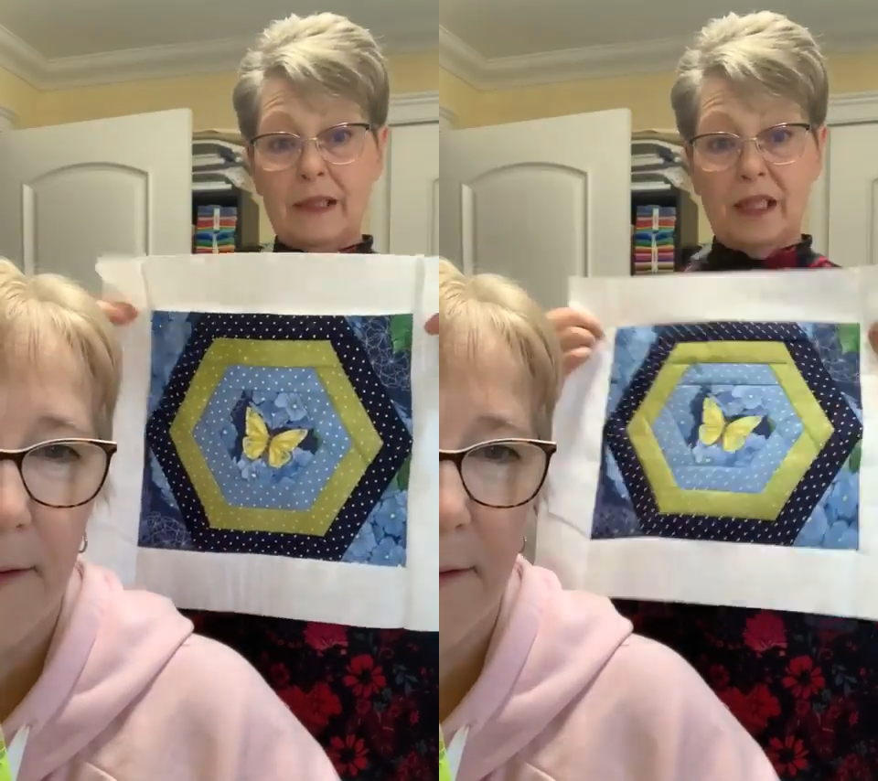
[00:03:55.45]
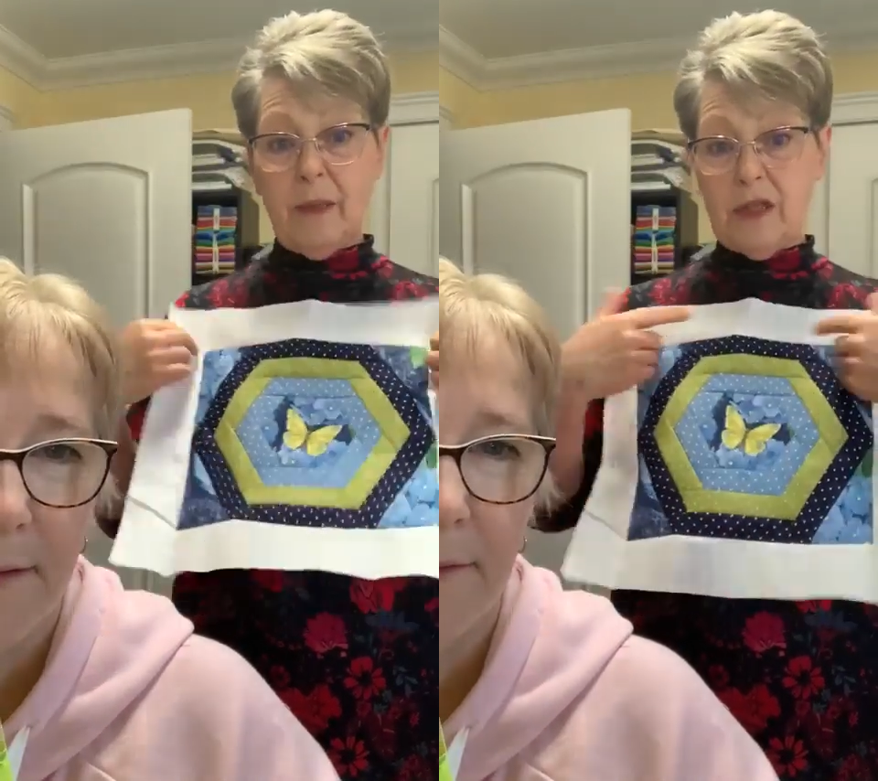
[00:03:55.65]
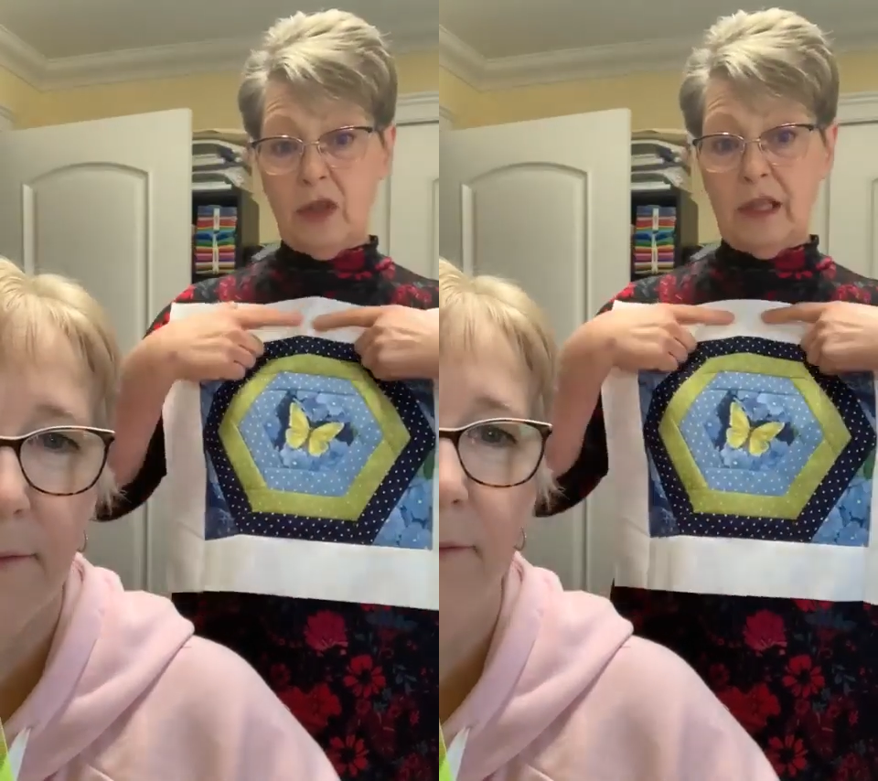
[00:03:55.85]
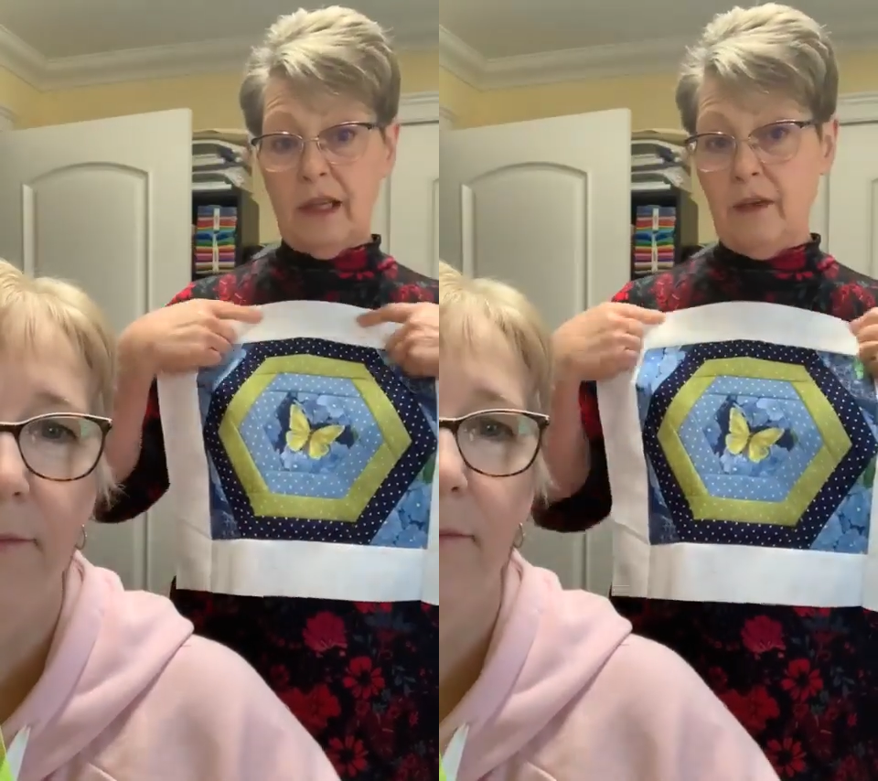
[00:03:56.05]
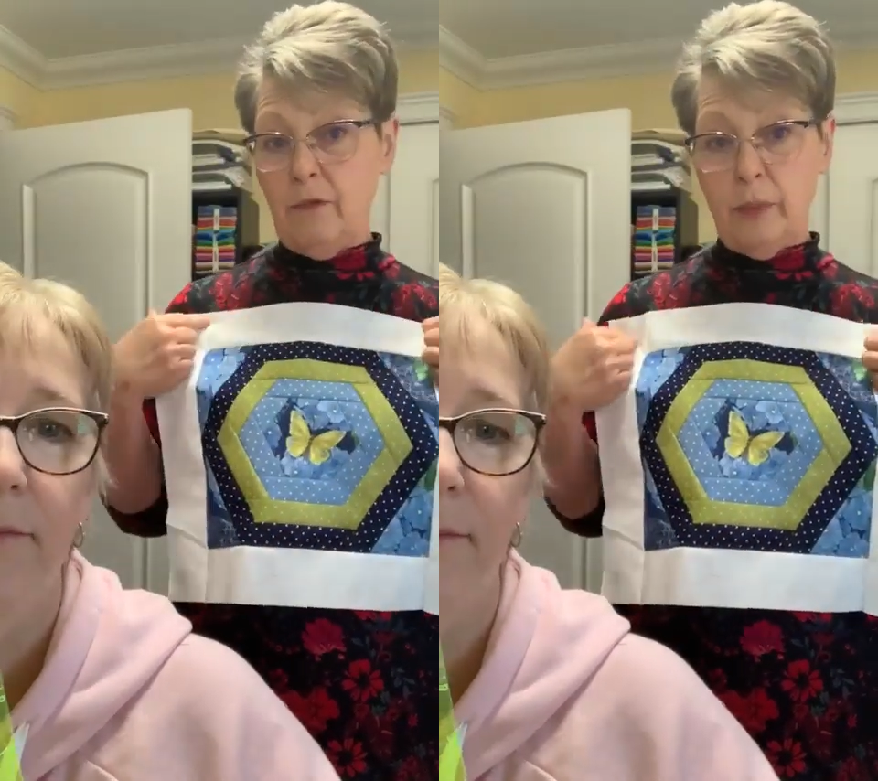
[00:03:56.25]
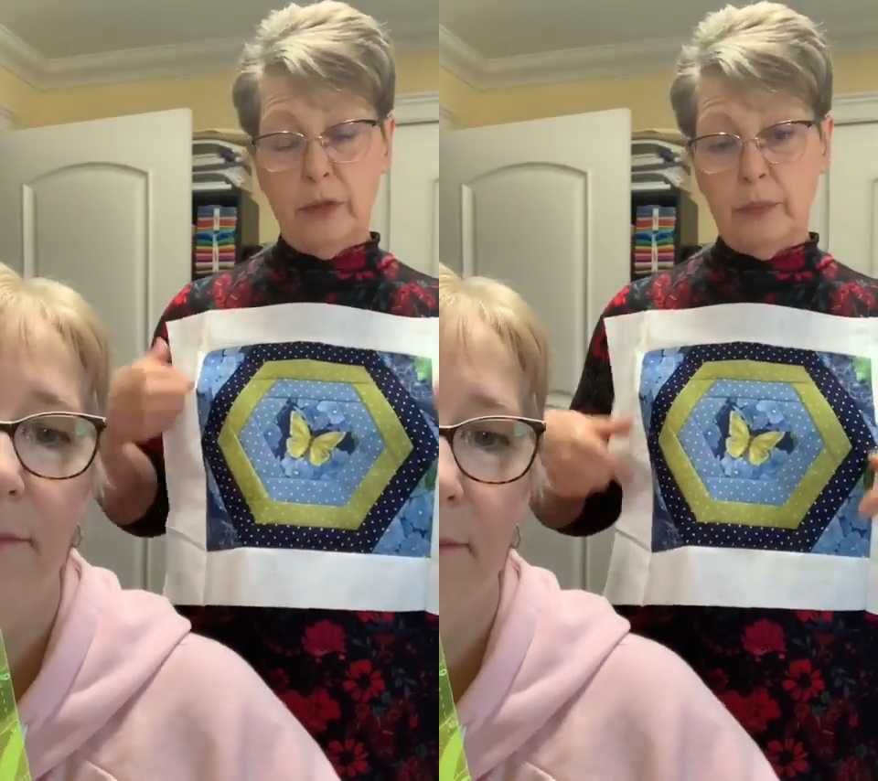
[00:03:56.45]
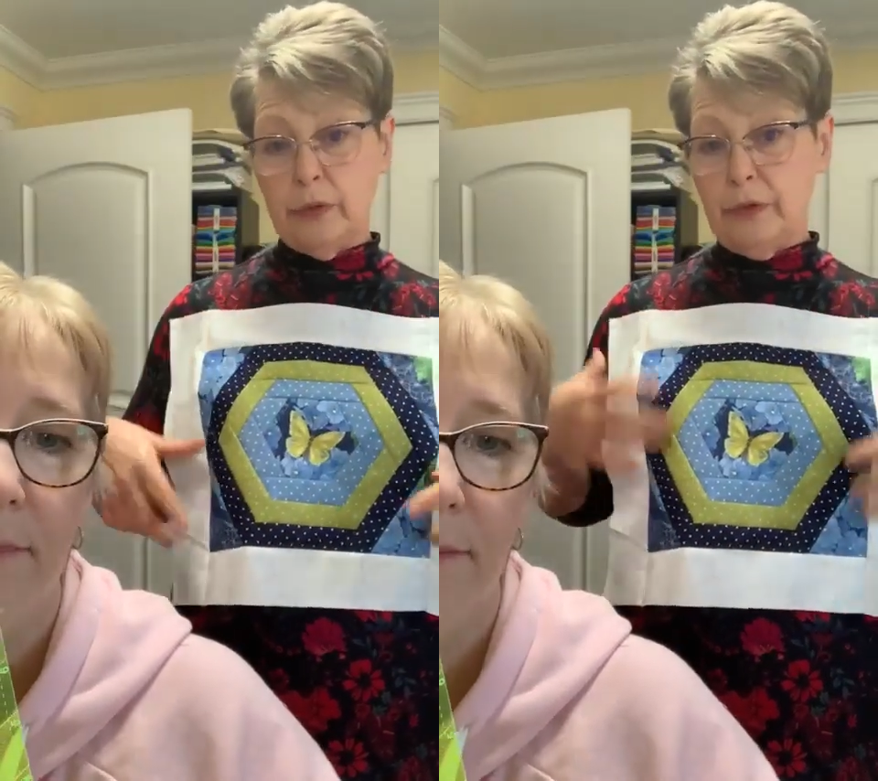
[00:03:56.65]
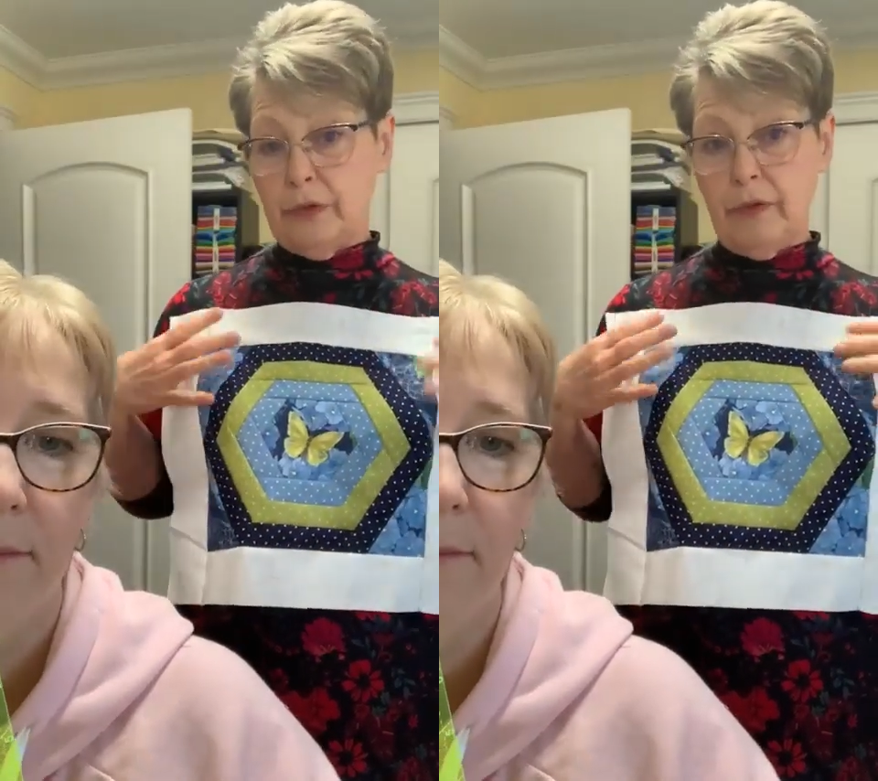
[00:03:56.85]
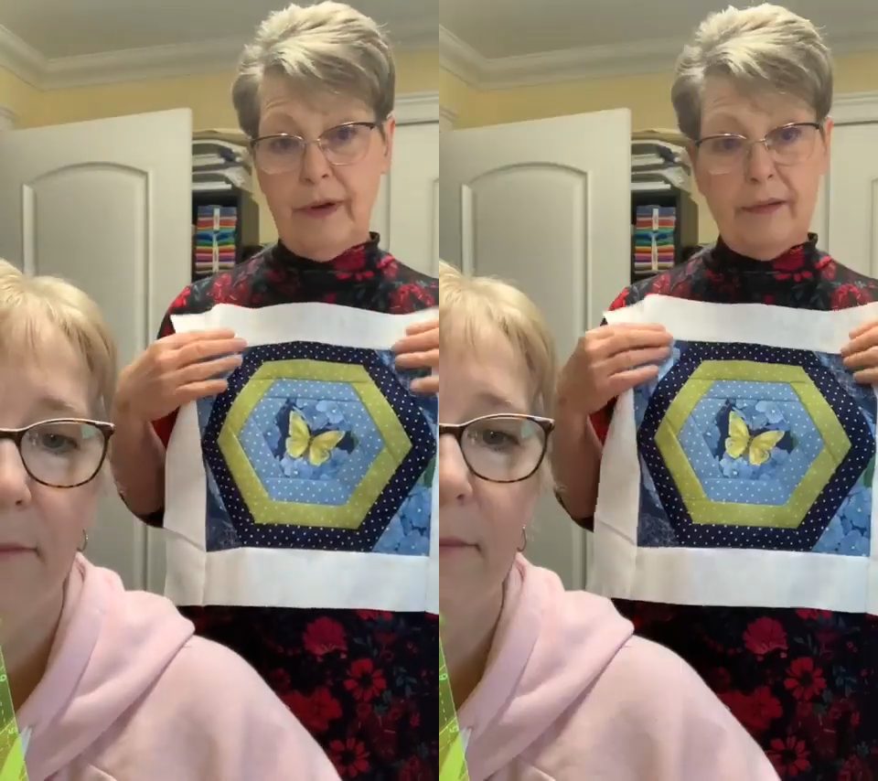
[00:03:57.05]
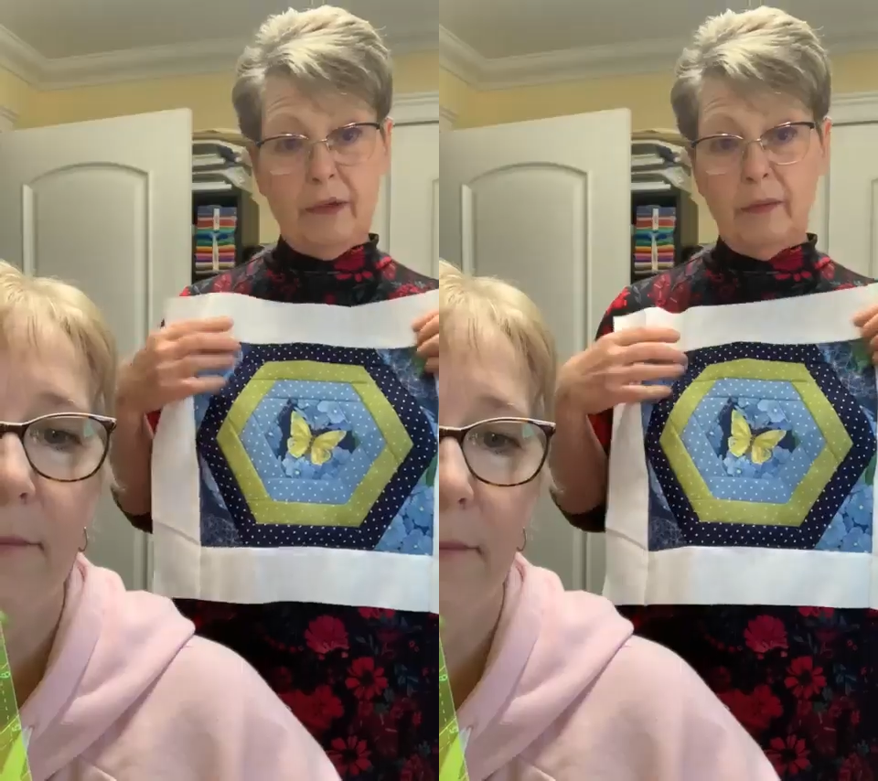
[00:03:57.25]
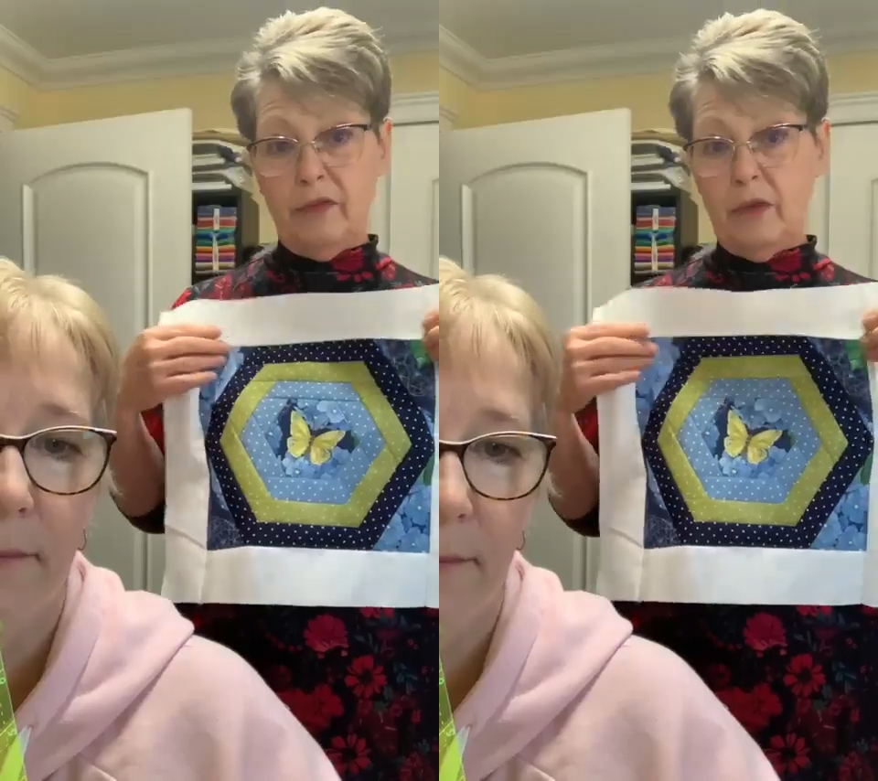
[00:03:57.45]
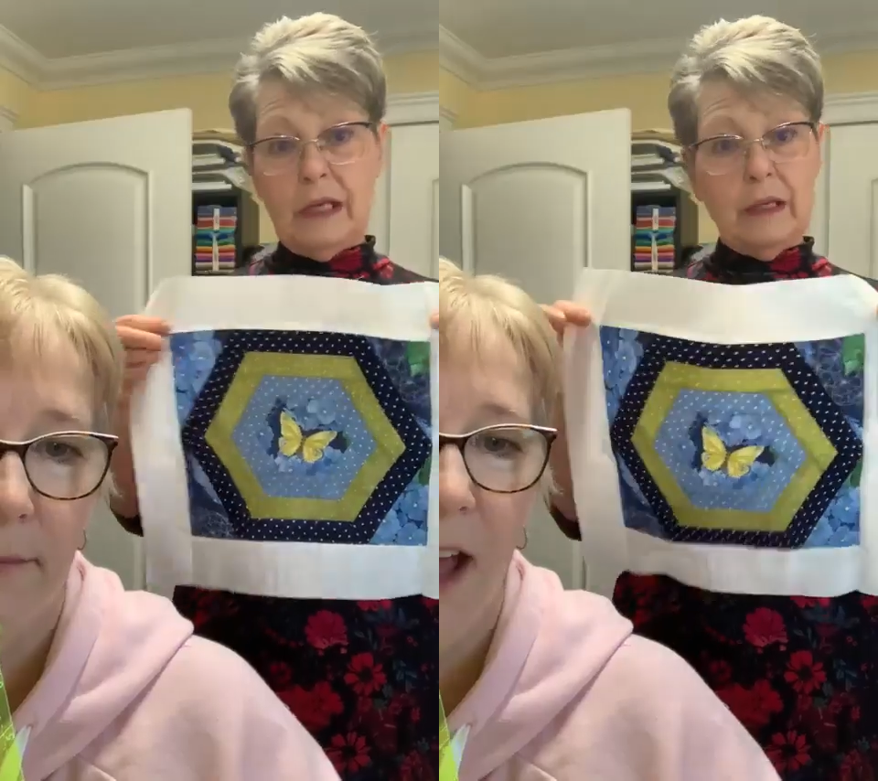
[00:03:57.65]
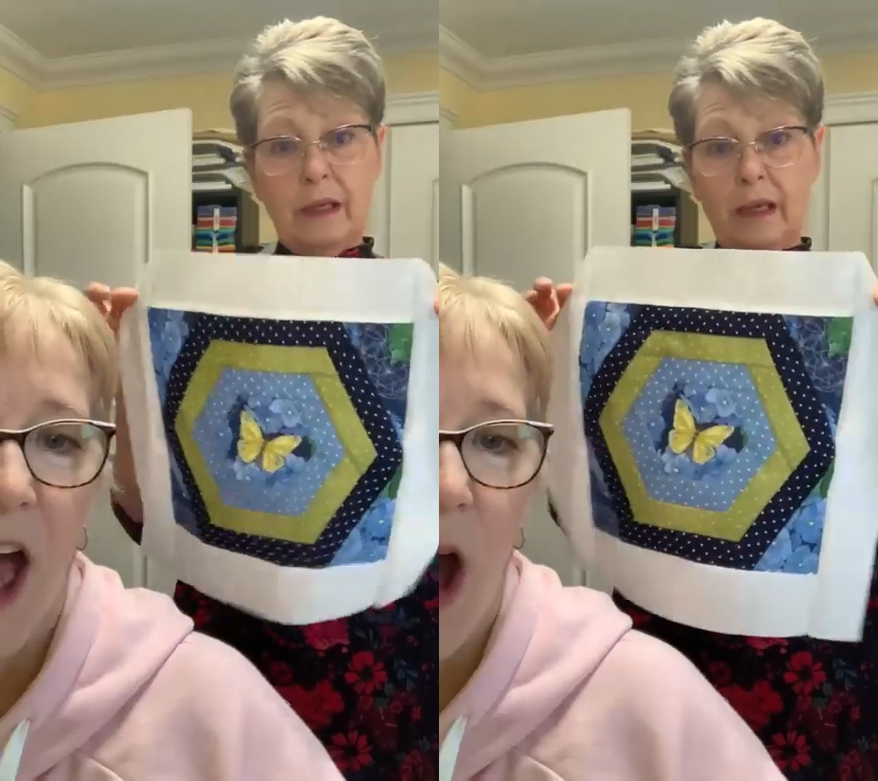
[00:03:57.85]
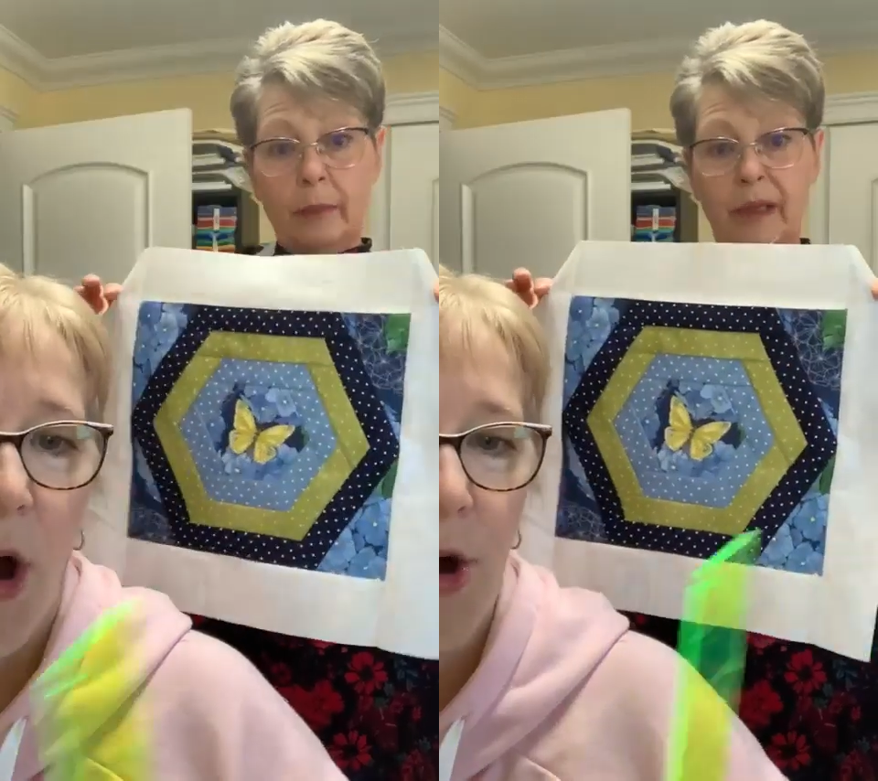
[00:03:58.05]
especially like if you put a border around them if you needed it a bit